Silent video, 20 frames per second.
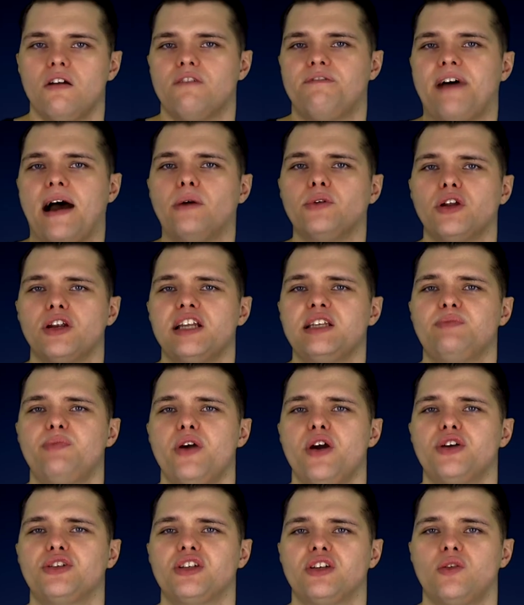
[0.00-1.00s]
Found on his
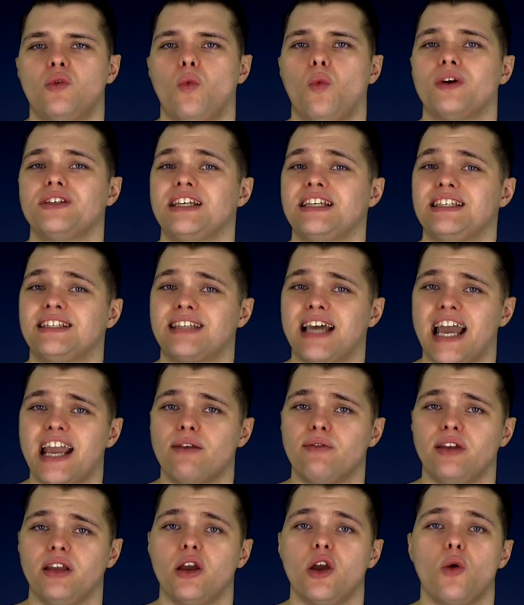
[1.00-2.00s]
person was his
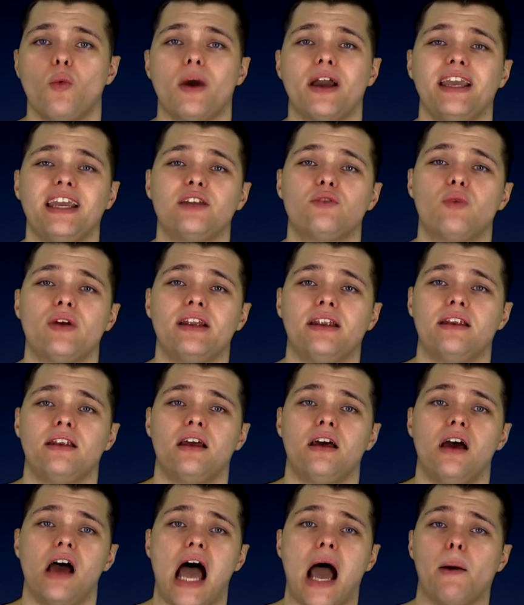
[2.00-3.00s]
diary, where he had written,
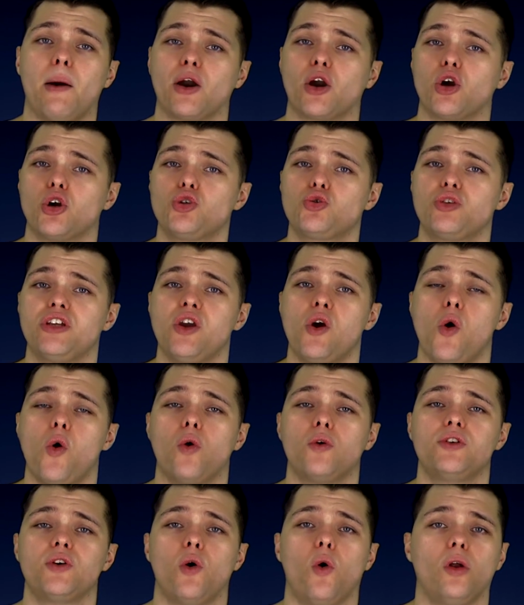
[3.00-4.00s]
"Our country
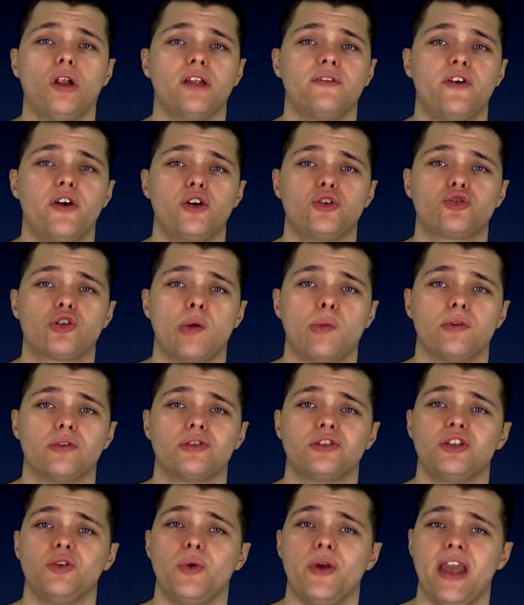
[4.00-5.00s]
owed all of her
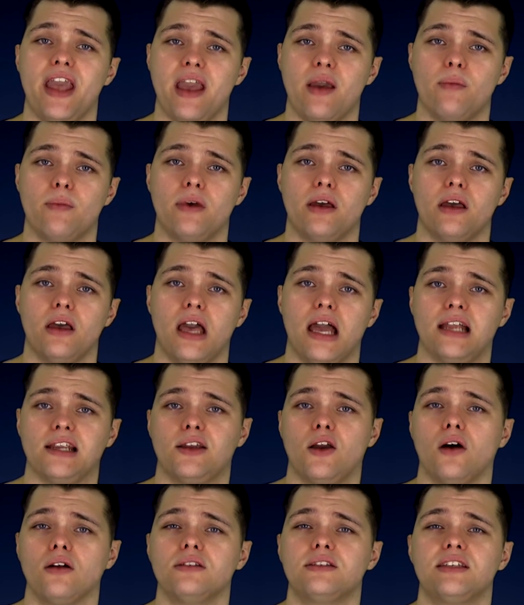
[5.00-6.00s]
troubles to him,
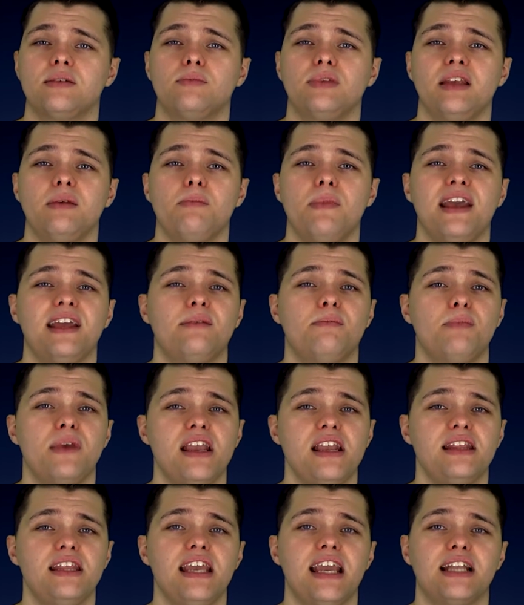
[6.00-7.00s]
and God simply made
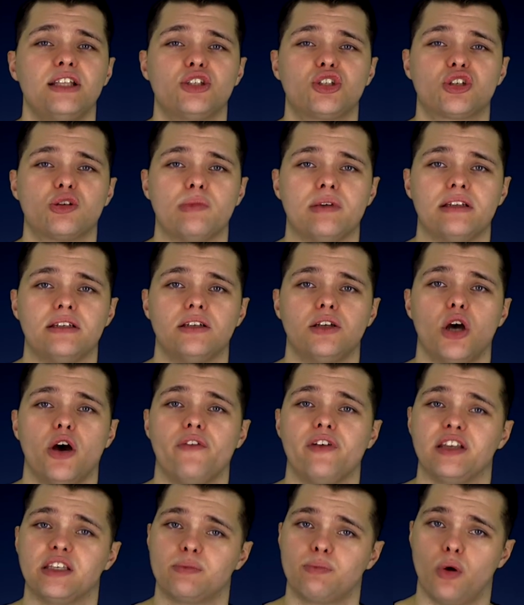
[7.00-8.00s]
me the instrument
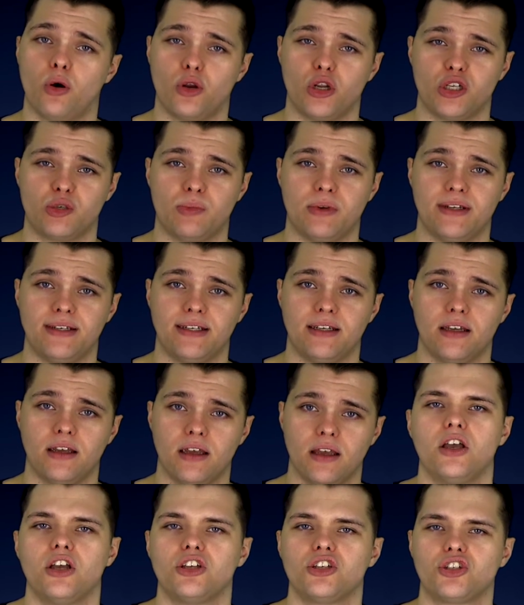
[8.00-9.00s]
of his punishment."
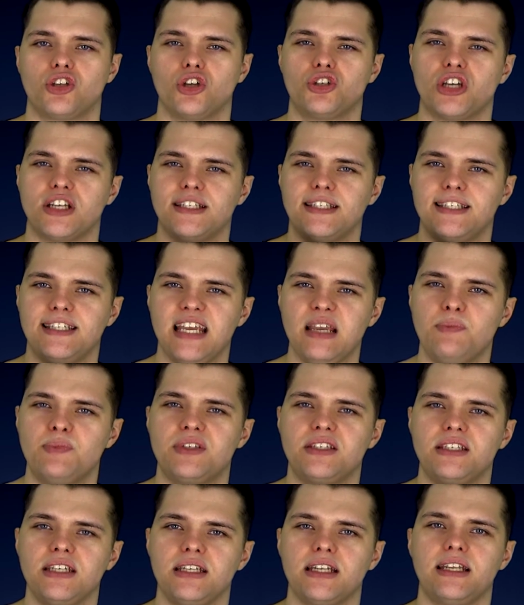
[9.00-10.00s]
Such a
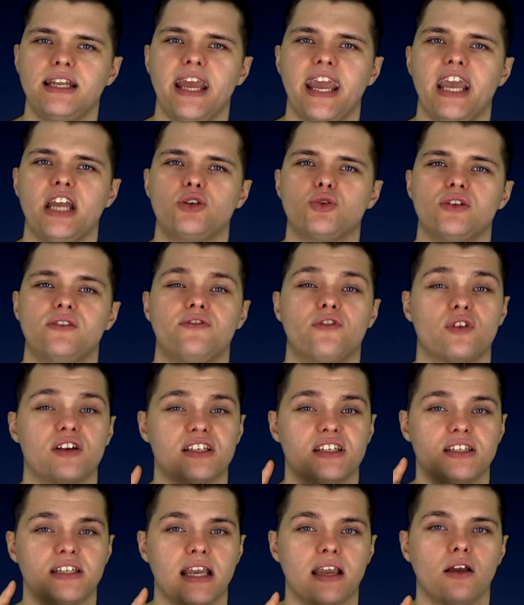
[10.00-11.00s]
deep-seated hatred for a
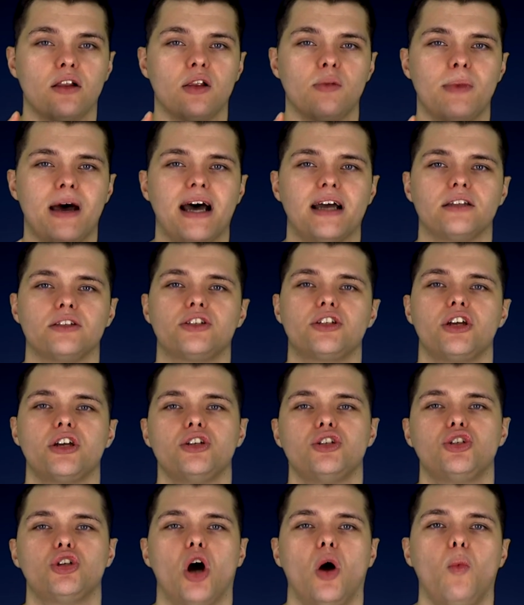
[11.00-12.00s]
single man
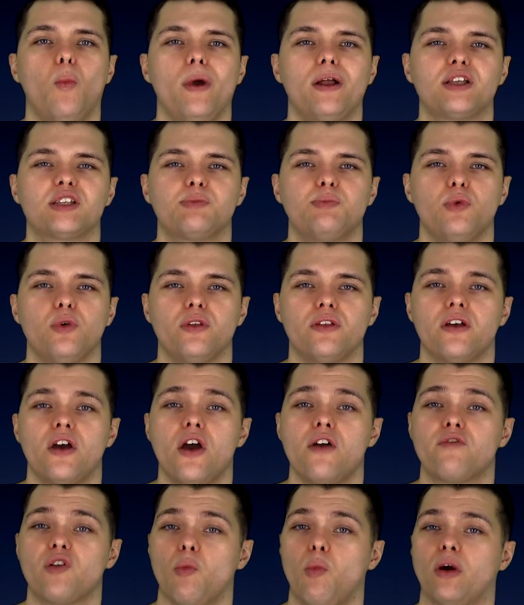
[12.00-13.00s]
turned John Wilkes Booth
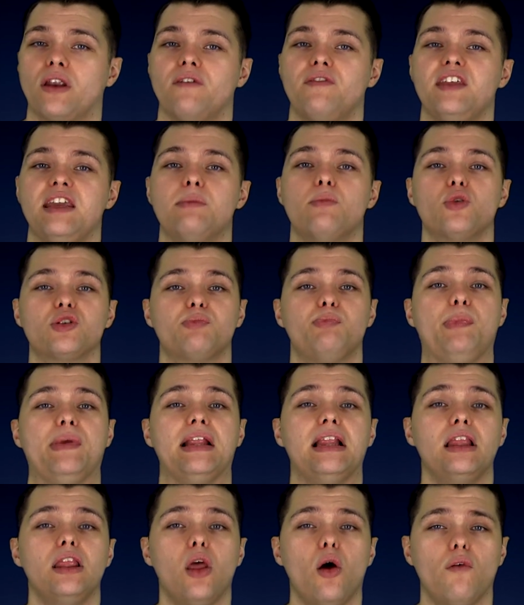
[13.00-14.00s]
from one of the most
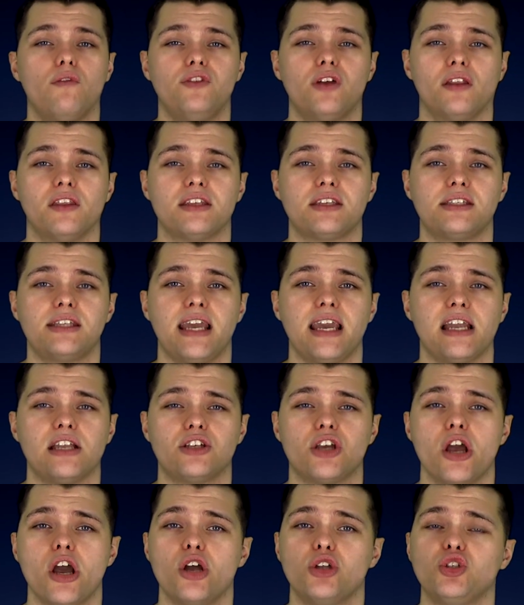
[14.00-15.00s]
beloved on the
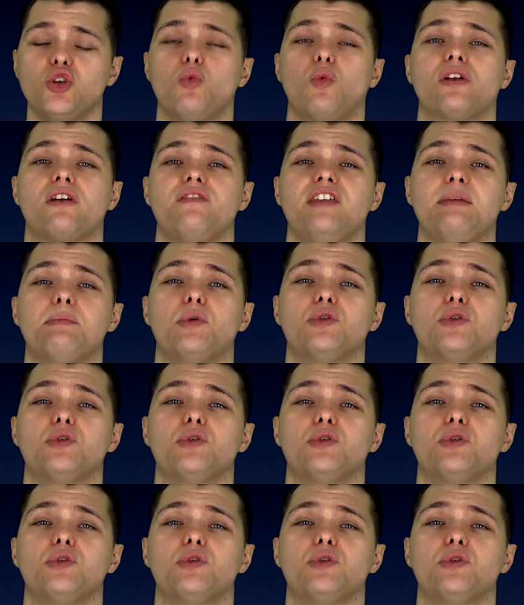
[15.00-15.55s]
stage to one of the